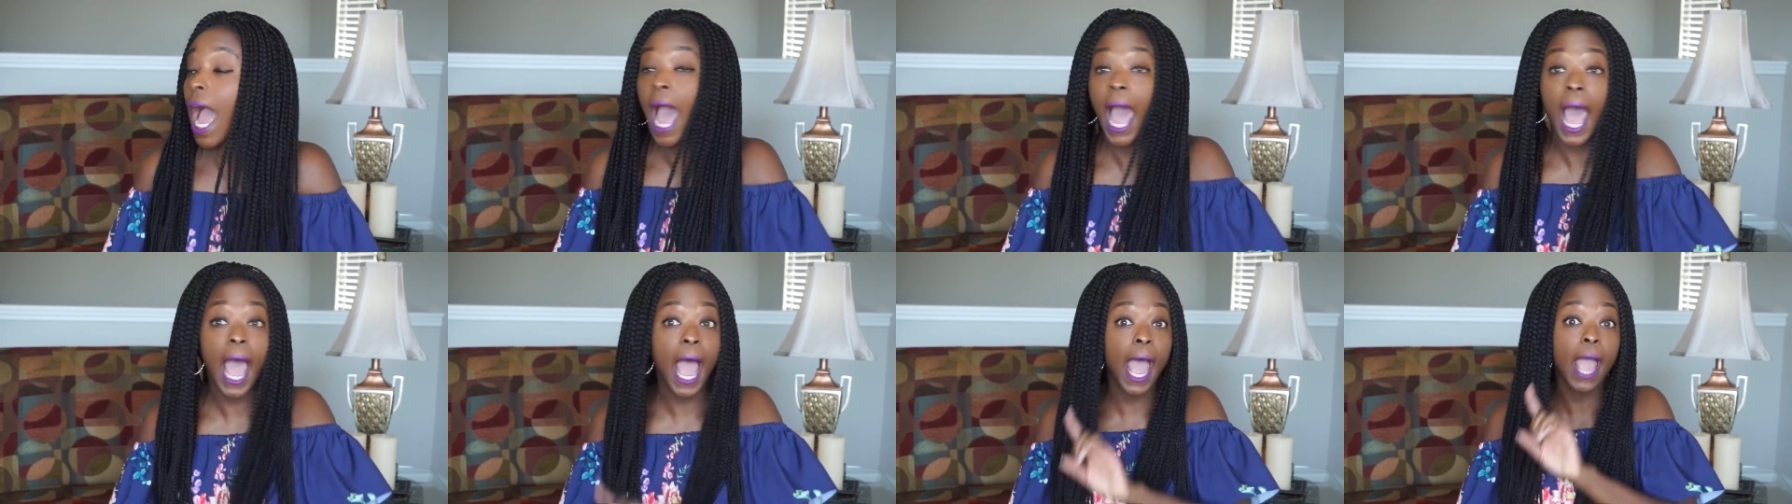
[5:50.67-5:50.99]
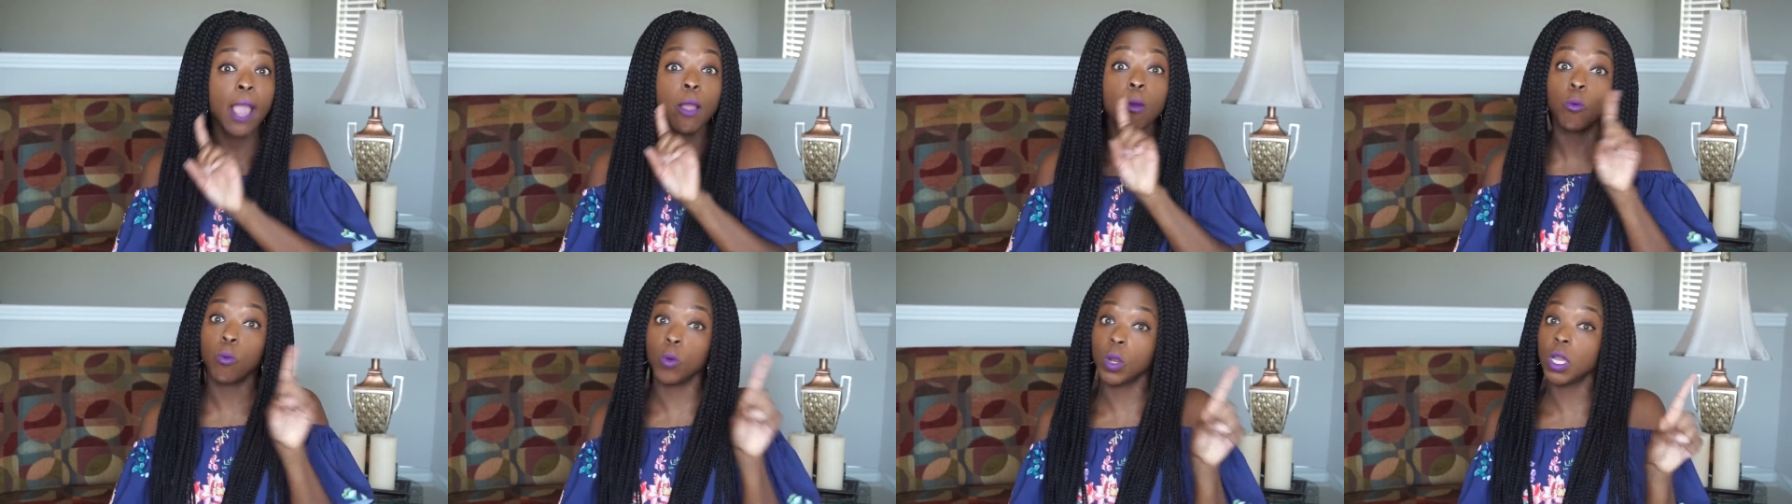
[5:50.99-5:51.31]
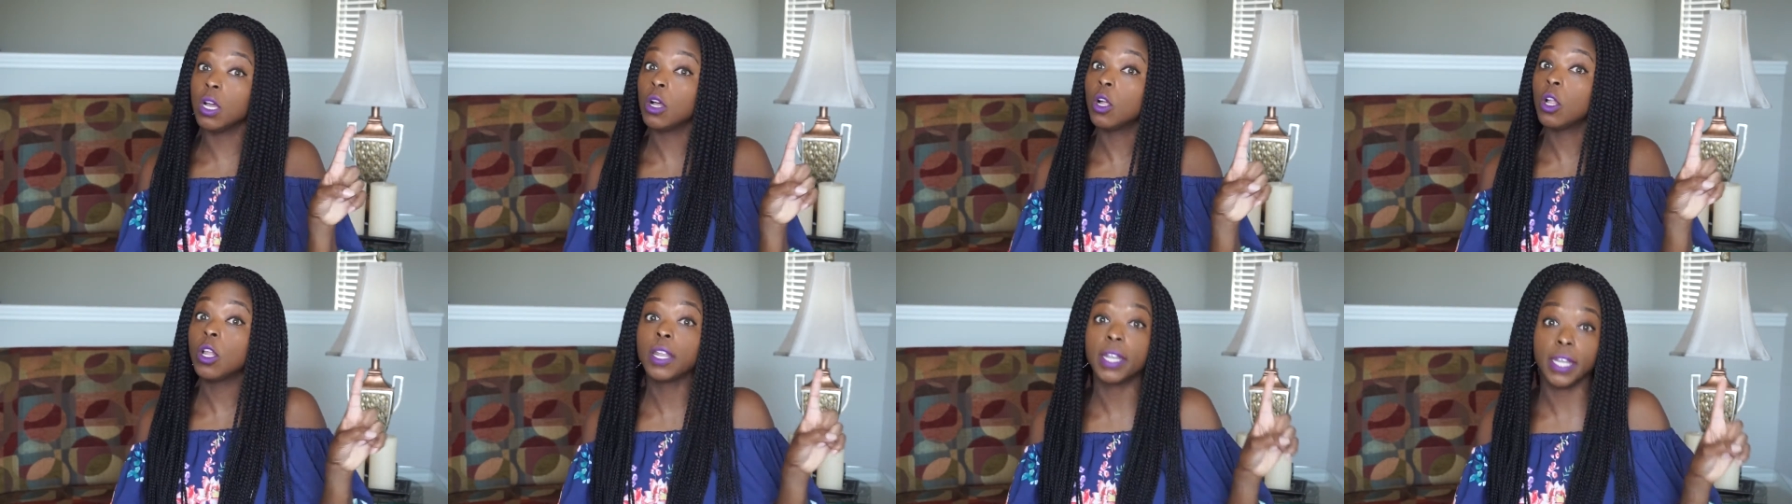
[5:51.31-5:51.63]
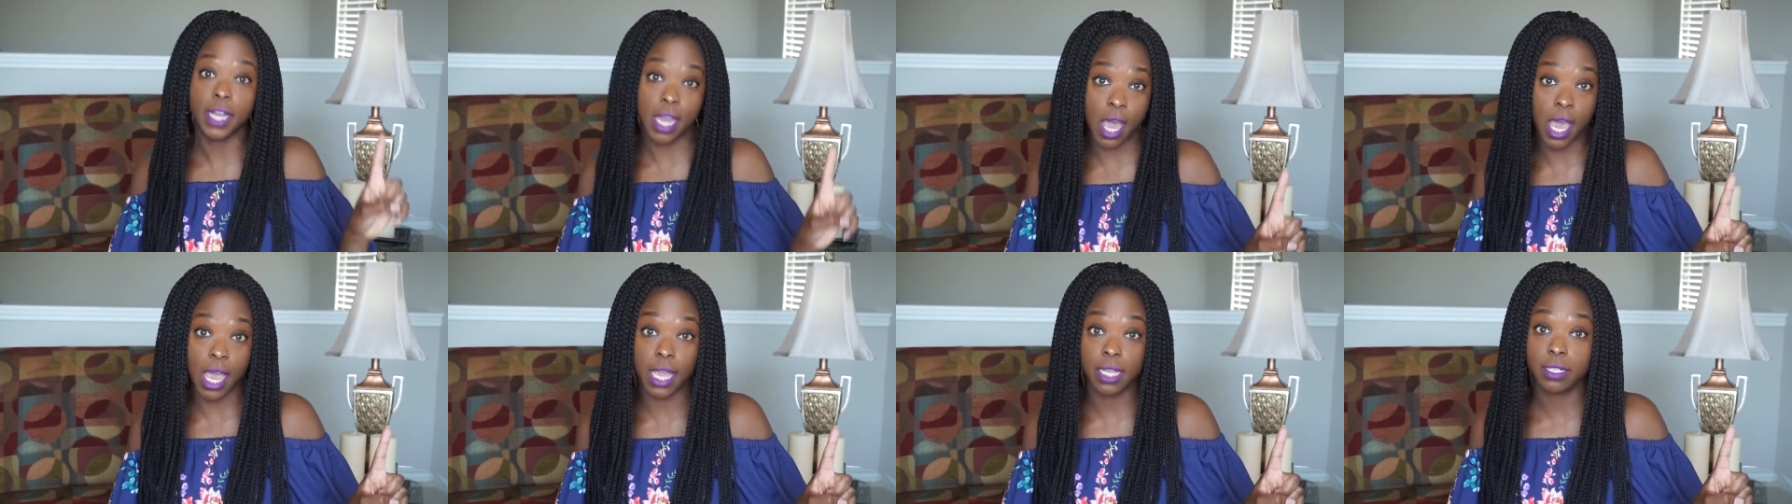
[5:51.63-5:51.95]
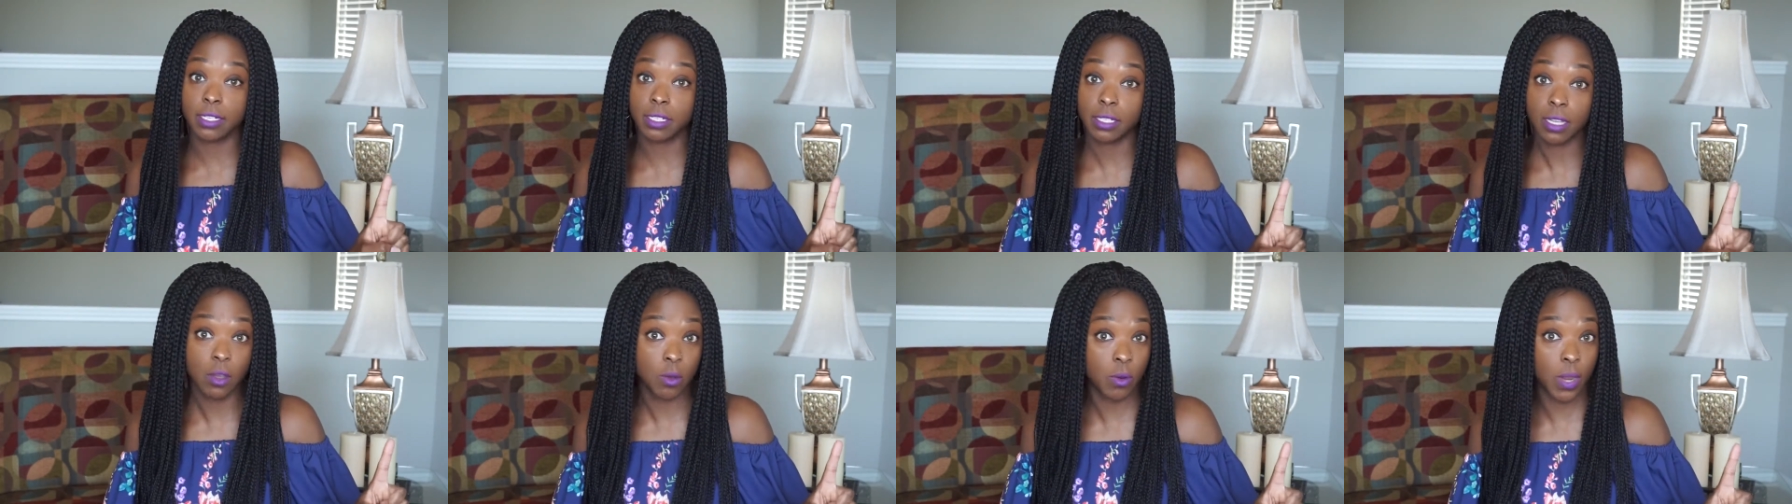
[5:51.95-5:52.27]
I will
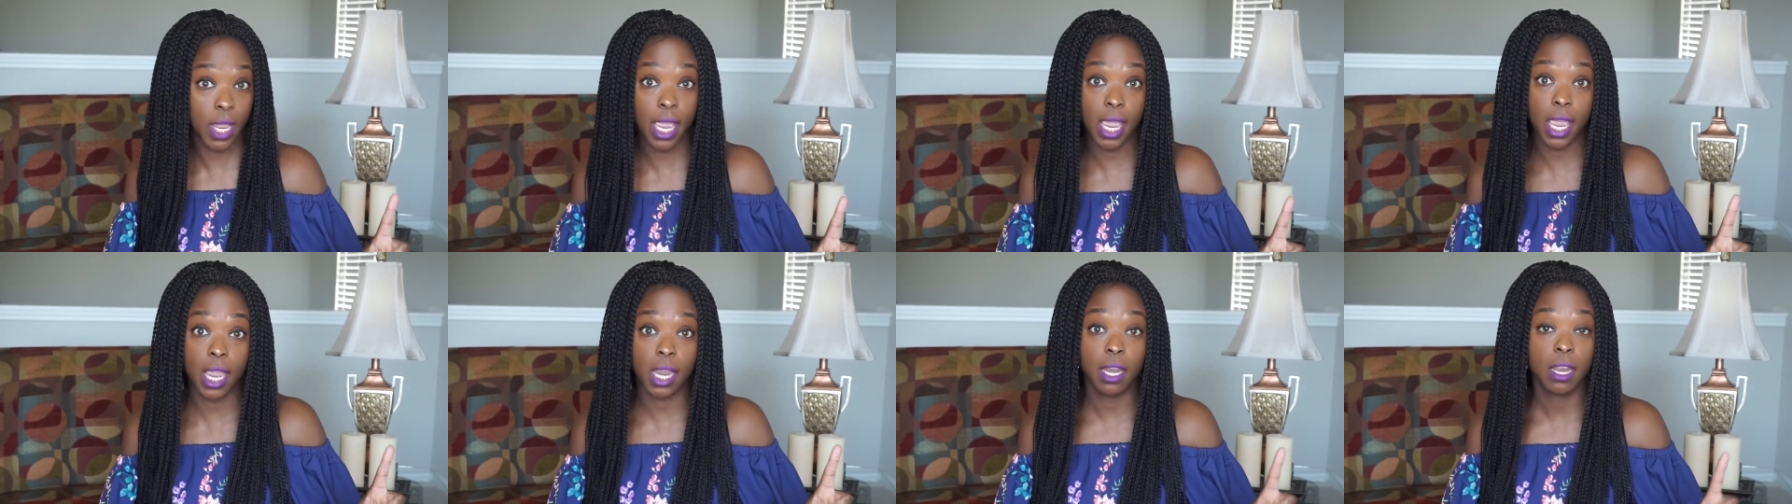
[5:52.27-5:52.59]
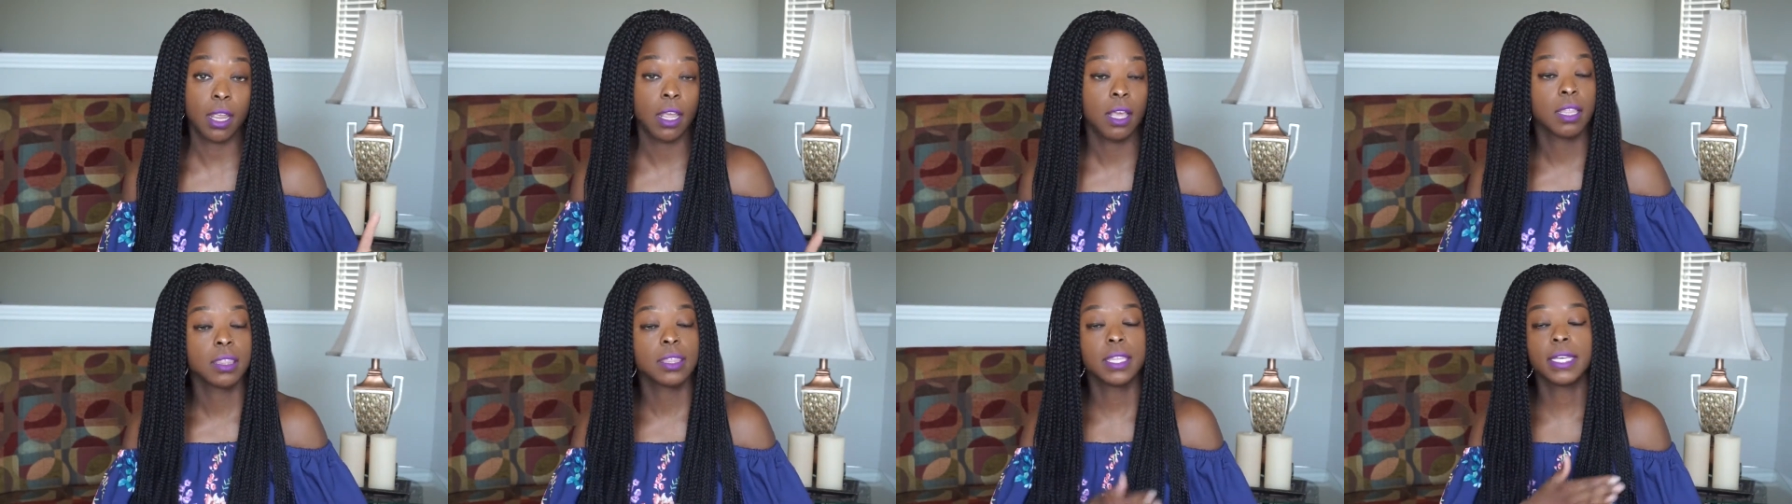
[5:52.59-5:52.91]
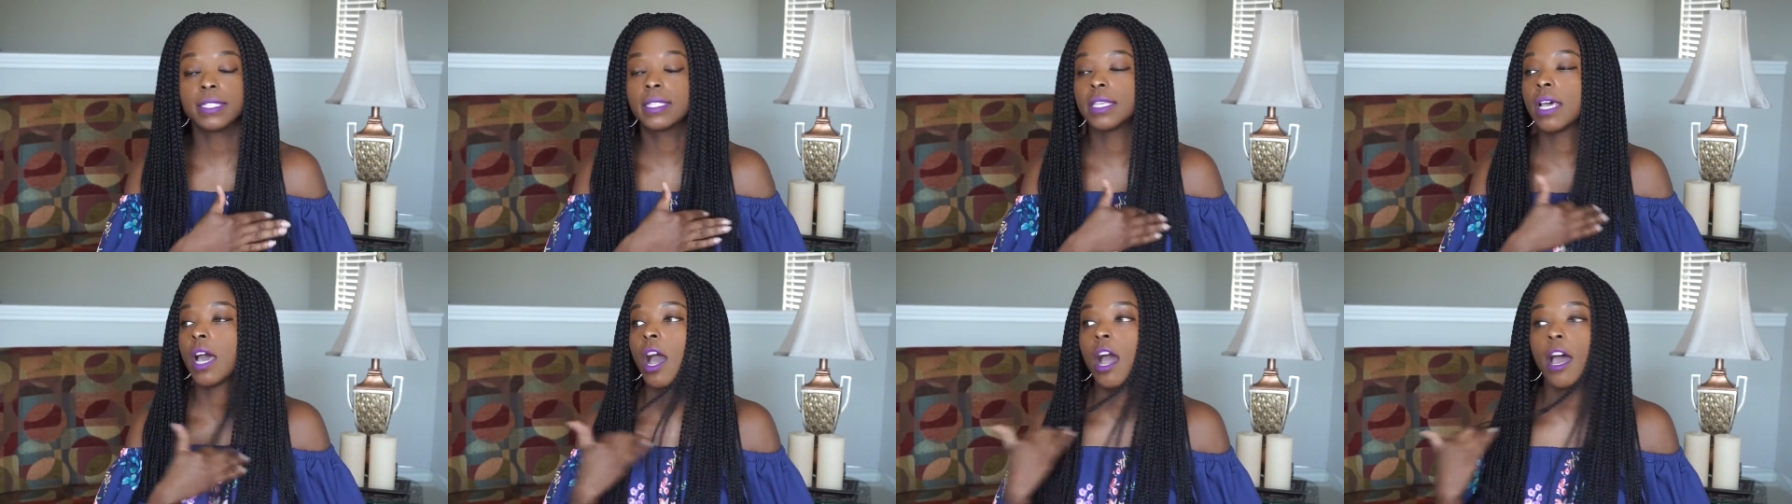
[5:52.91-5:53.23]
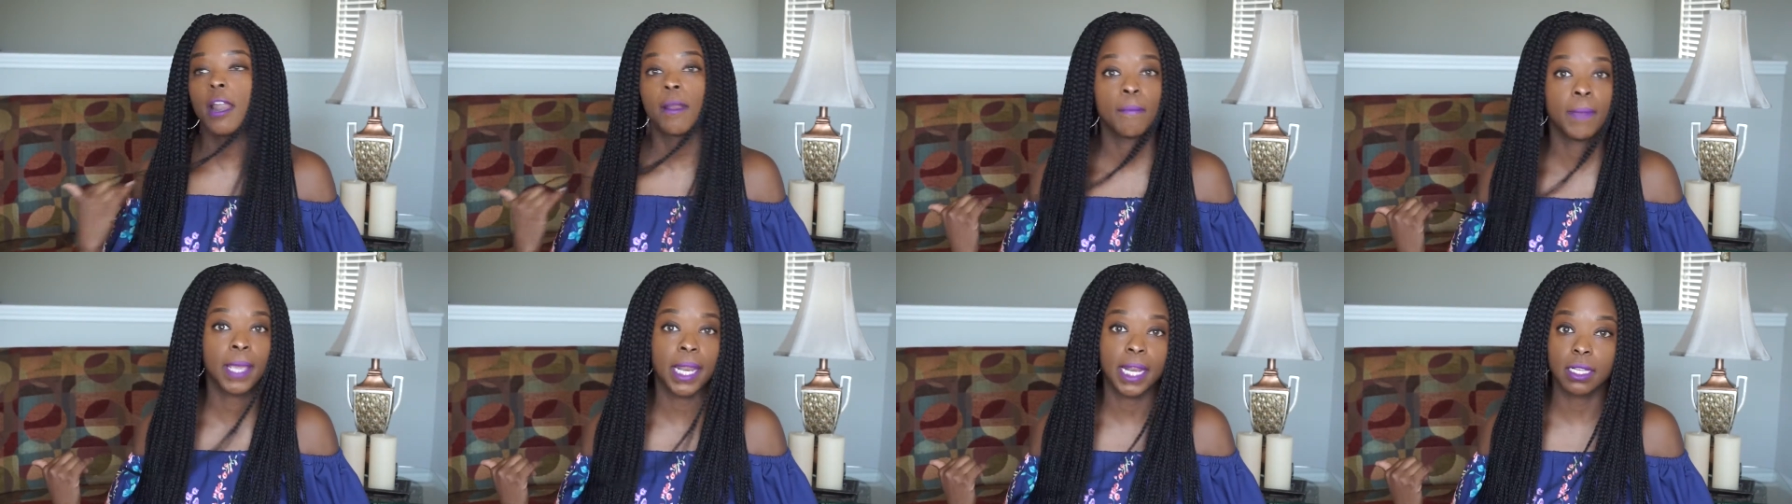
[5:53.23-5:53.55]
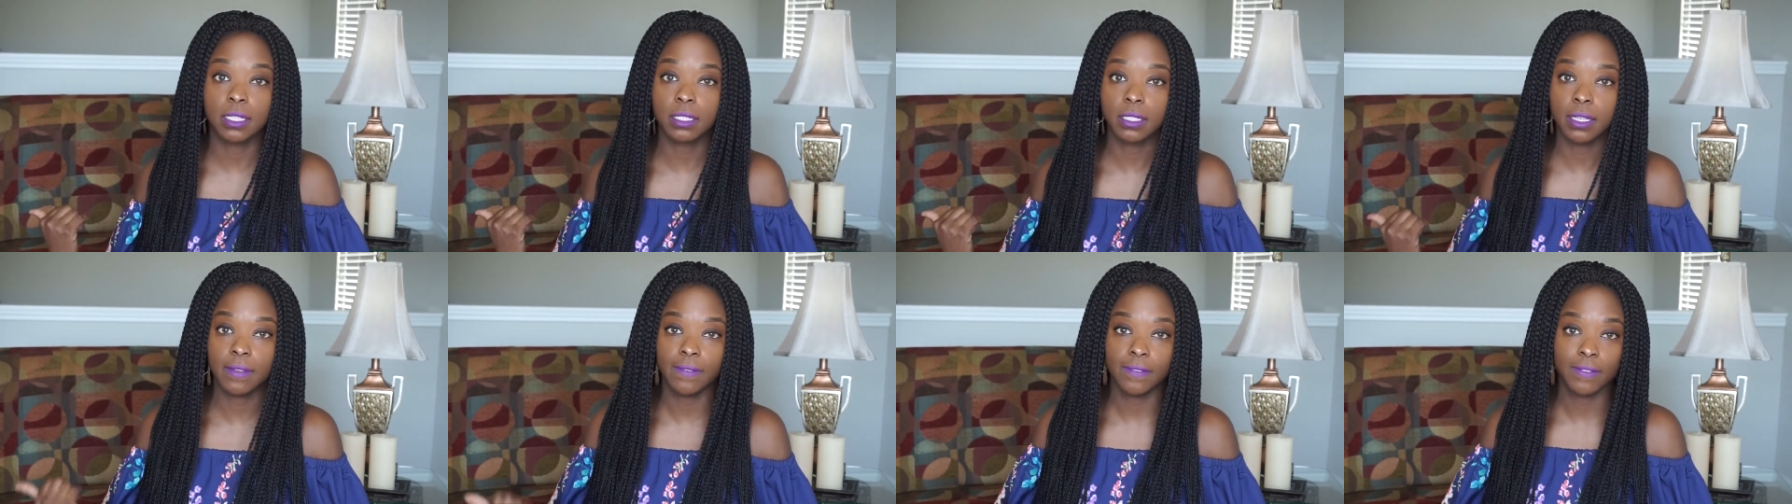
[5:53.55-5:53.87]
not, okay? That's an
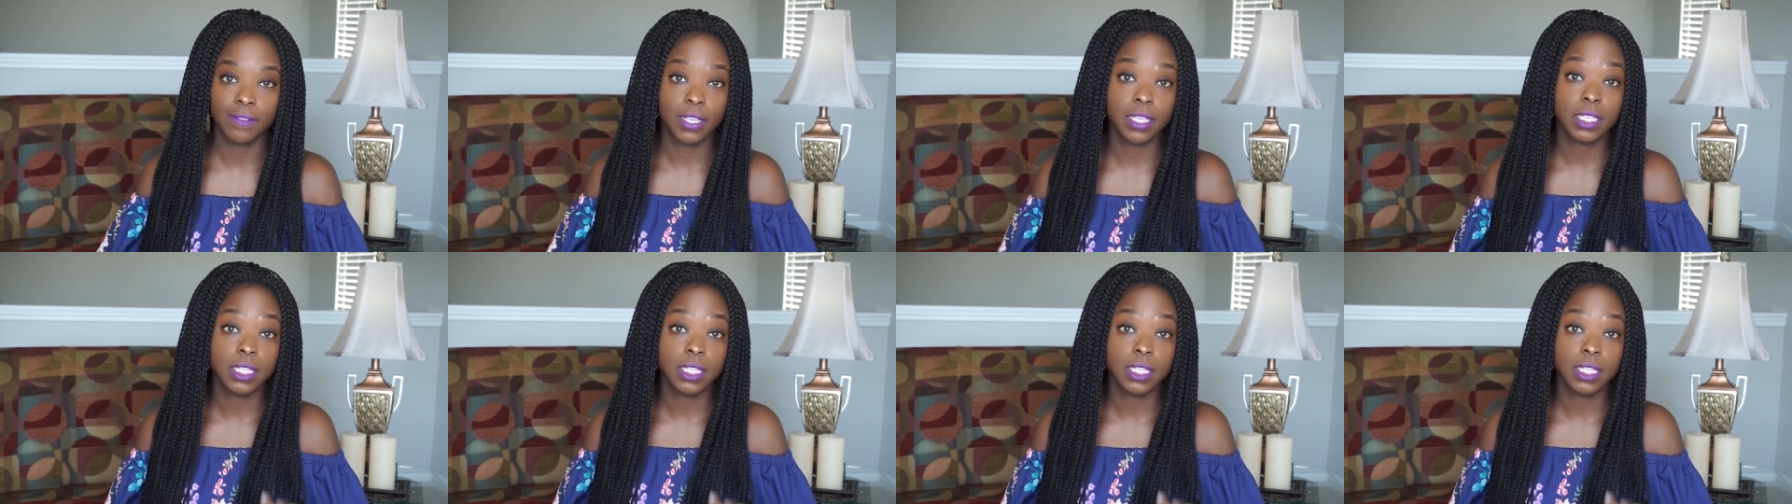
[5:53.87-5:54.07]
automatic lift.